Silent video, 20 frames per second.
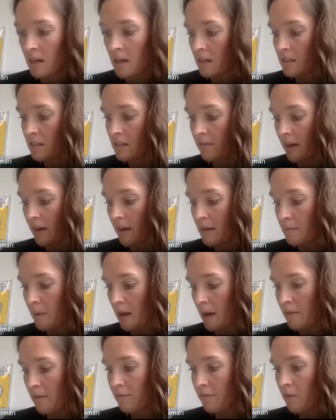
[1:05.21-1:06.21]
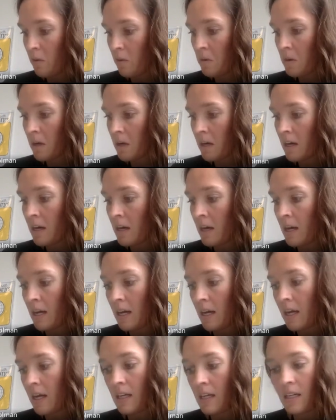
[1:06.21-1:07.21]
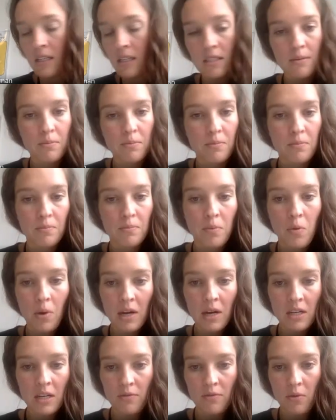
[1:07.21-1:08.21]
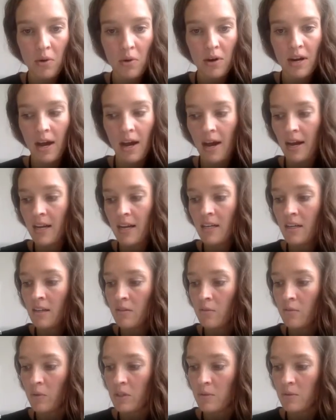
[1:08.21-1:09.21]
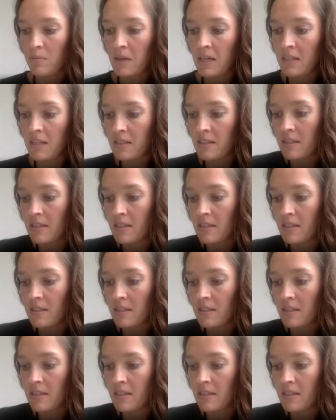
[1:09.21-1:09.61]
divided by 4 is 0.49, which means